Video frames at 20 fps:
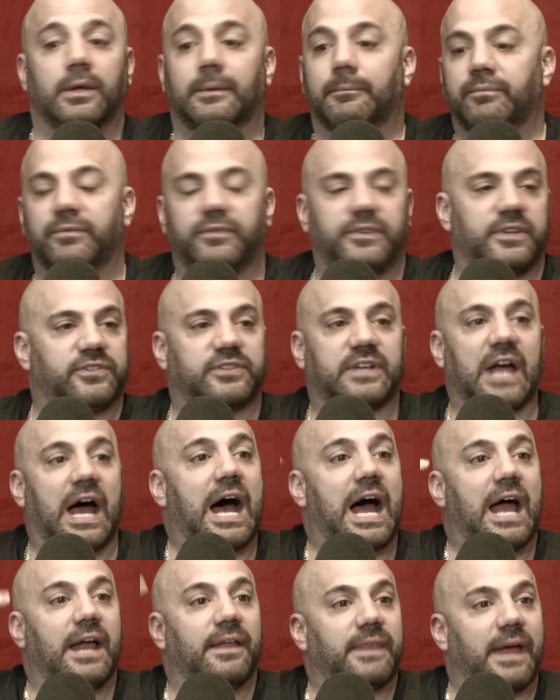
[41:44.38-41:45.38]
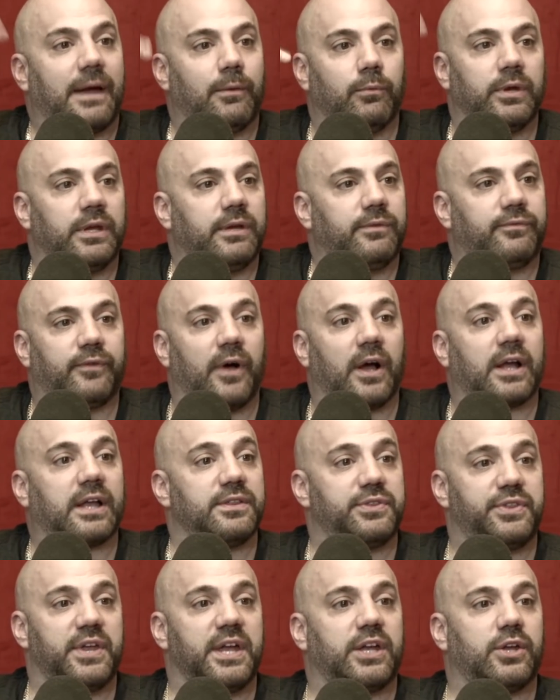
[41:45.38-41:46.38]
this guy that we
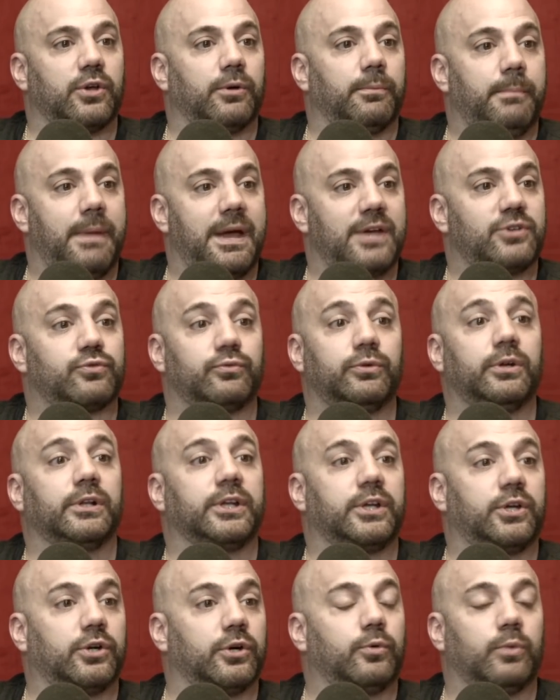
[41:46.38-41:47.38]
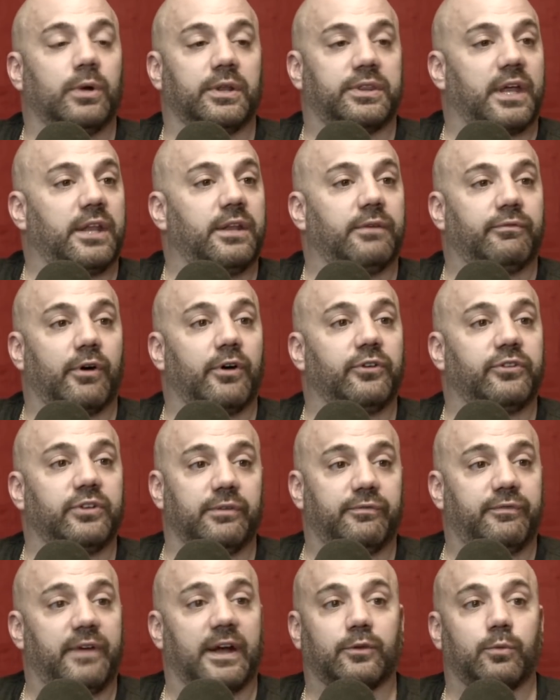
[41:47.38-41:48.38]
fucking think you'll mesh really good with on the Virzi
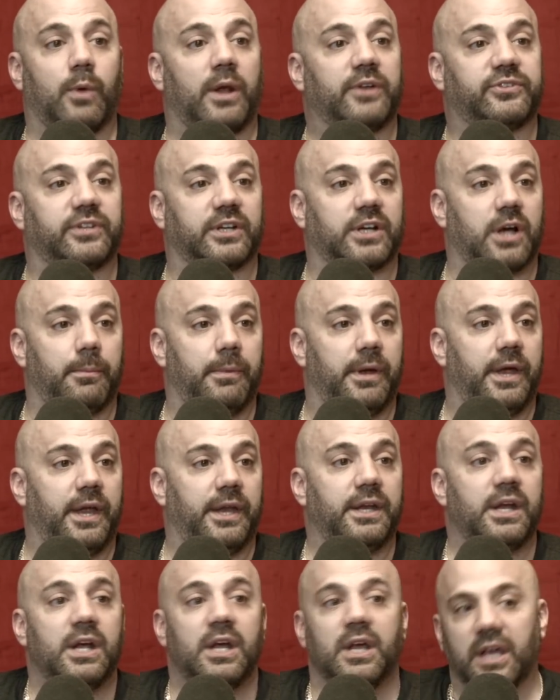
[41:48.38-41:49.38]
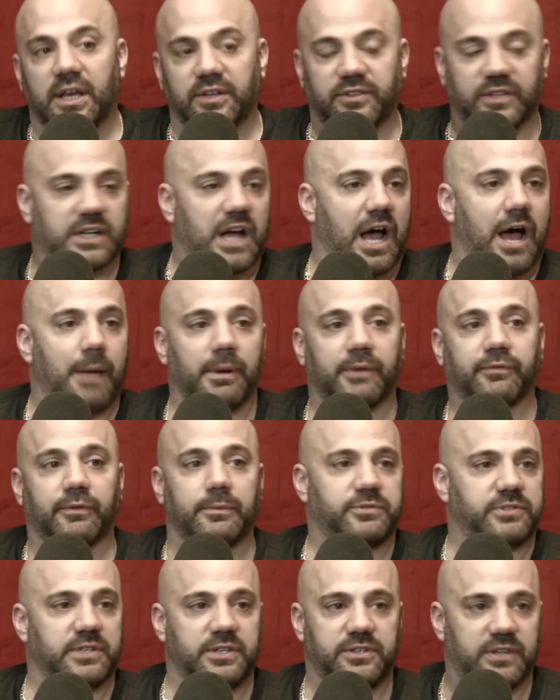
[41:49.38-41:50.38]
Effect wants to come in. He's a comic
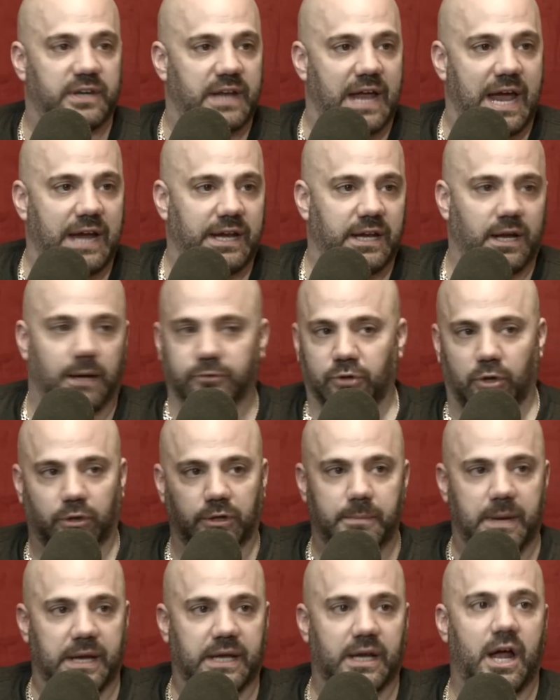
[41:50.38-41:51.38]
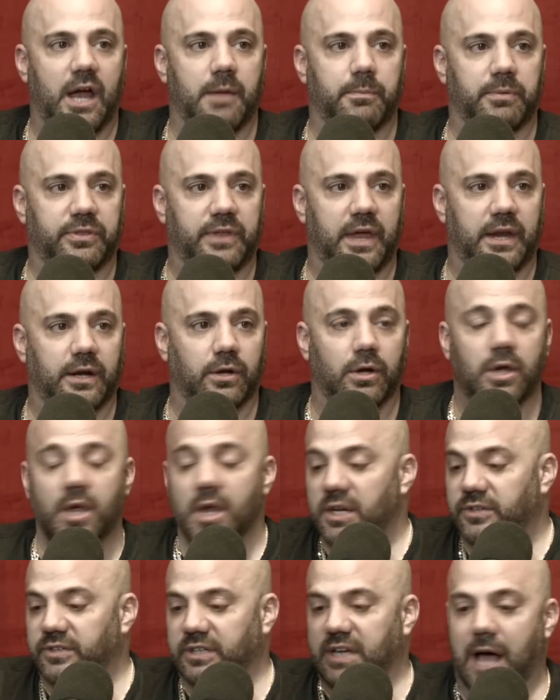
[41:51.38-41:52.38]
from Cincinnati. I'm totally making a hypothetical.
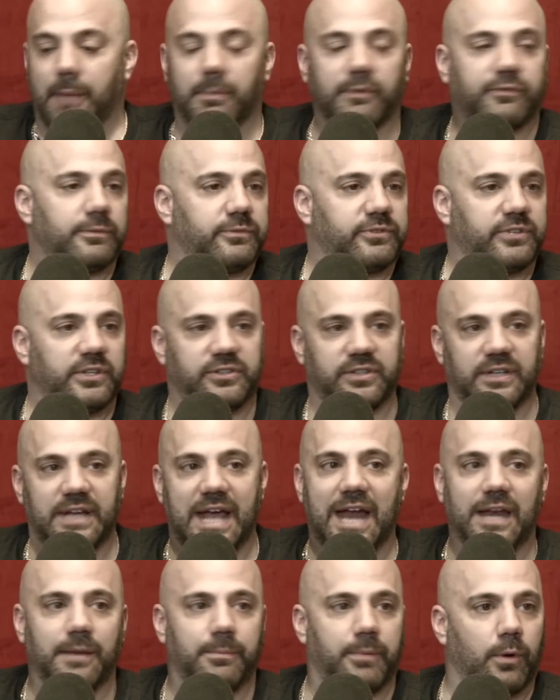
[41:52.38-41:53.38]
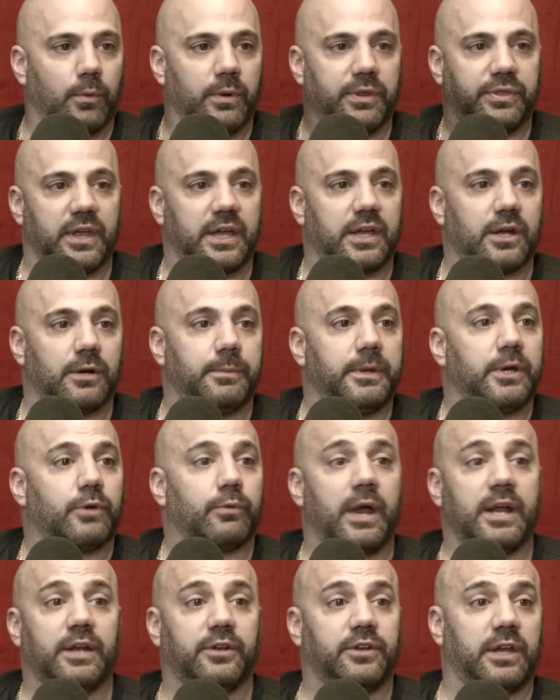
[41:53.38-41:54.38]
Yeah. He's a comic from Cincinnati, but we think it'll be
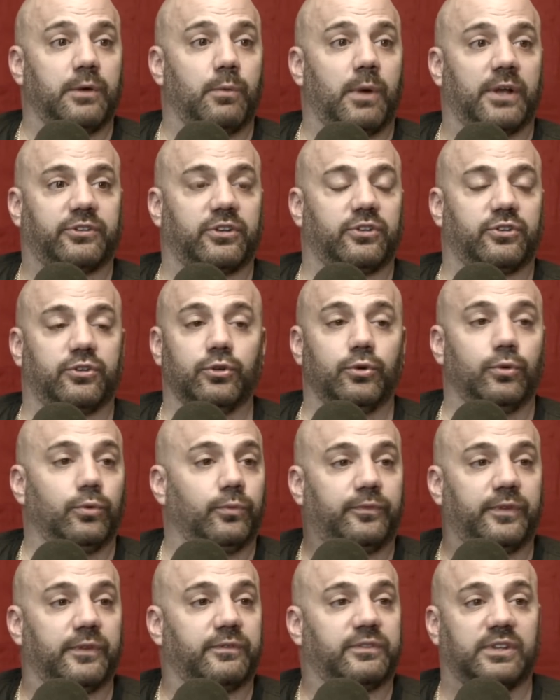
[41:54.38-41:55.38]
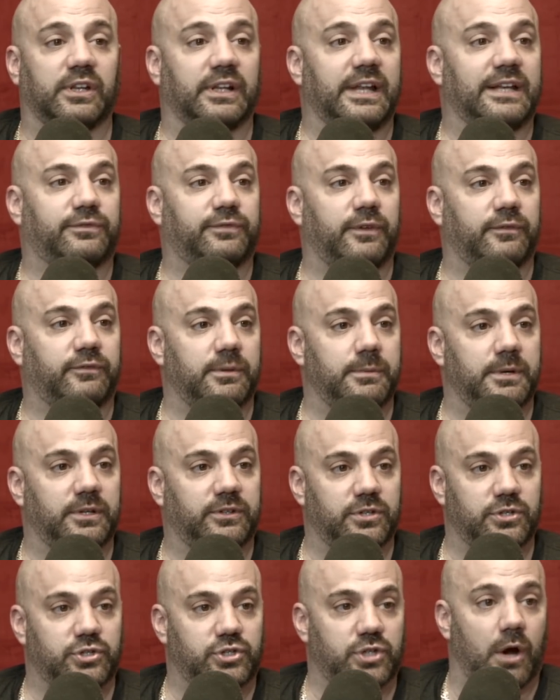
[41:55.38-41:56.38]
great. He wants to do the last 15
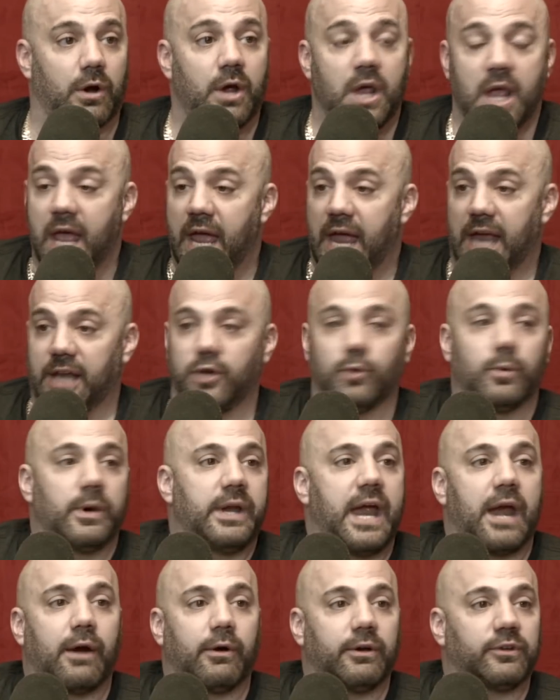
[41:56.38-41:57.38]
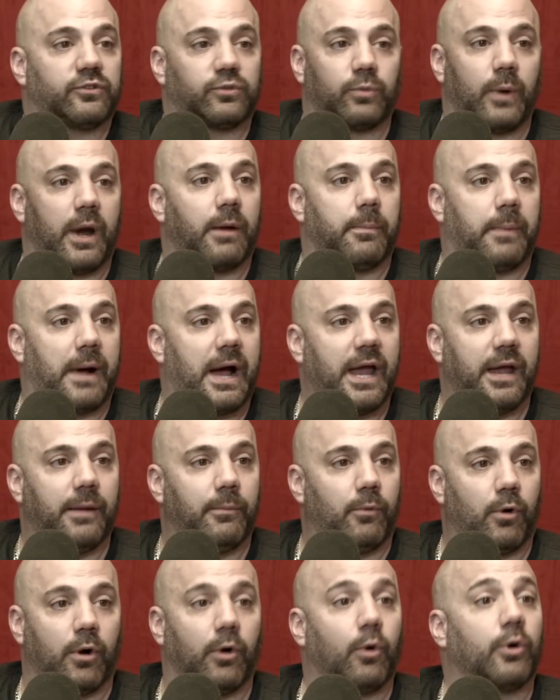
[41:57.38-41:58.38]
minutes of the show. And you and Aaron swear by
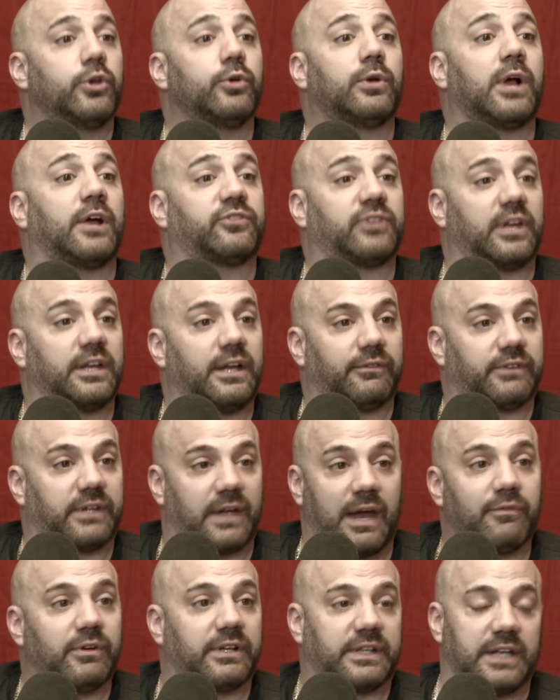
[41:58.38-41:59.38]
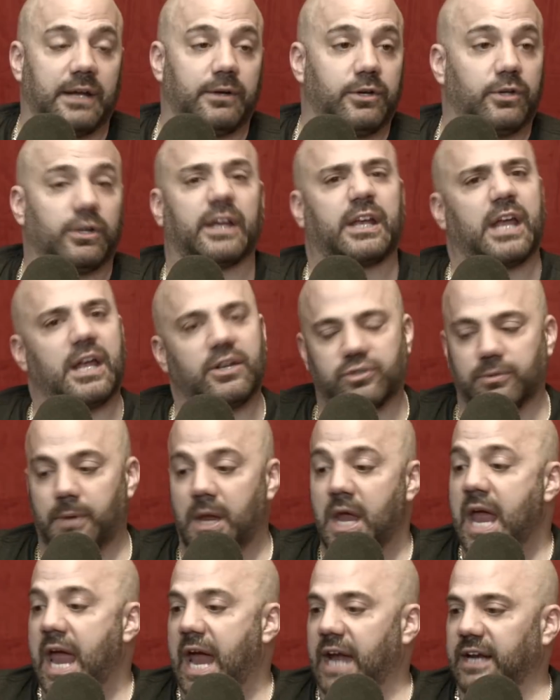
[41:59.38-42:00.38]
him, or you guys say you have to everything. And you're like, hey, should we?
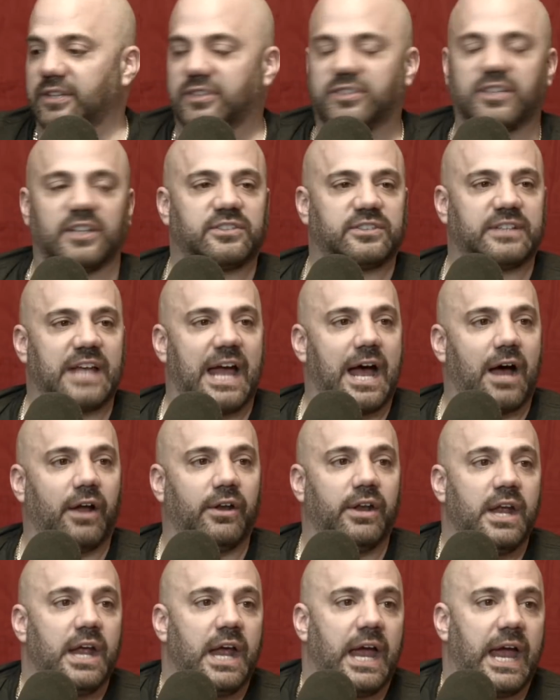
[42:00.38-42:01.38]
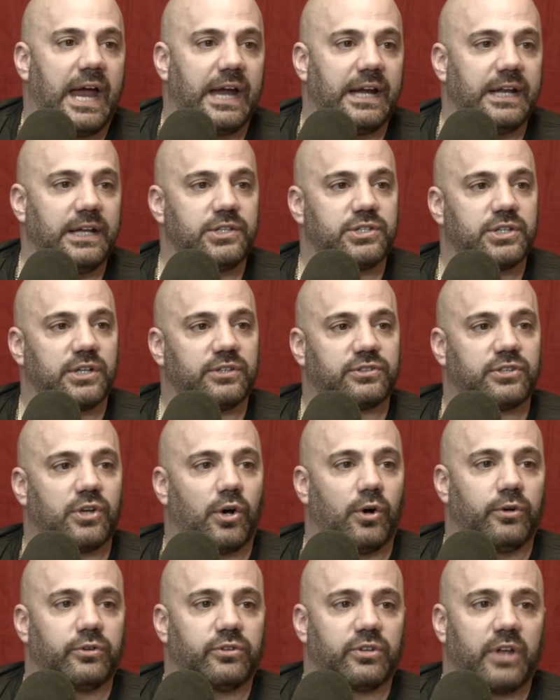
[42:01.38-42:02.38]
And he sits down and he just
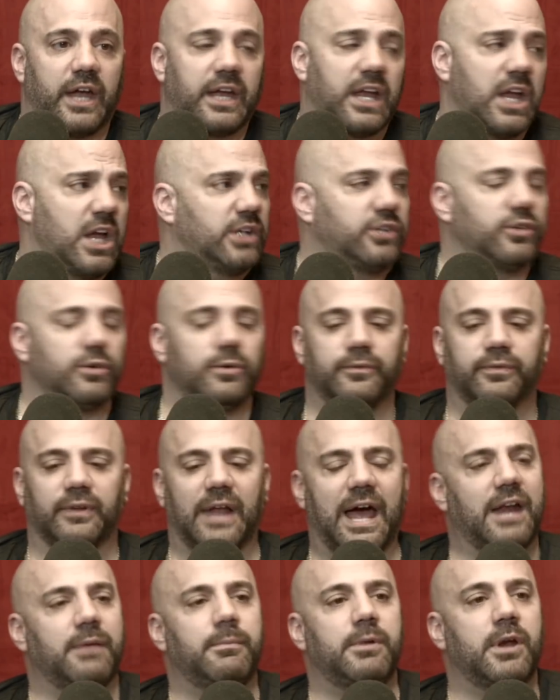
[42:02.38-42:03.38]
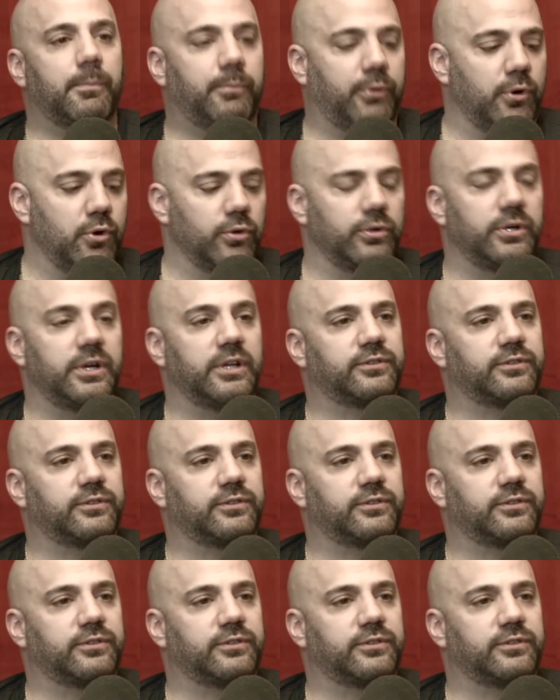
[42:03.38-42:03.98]
goes like, dude, Vladimir Putin is